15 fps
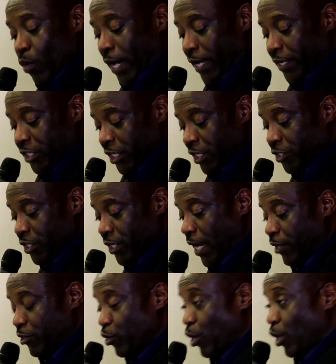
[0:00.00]
when I teach it,
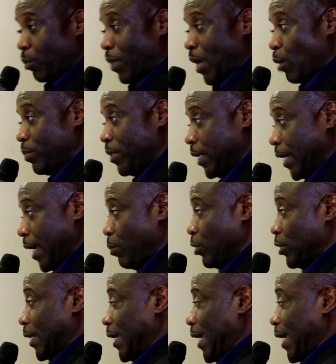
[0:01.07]
I talk about being able to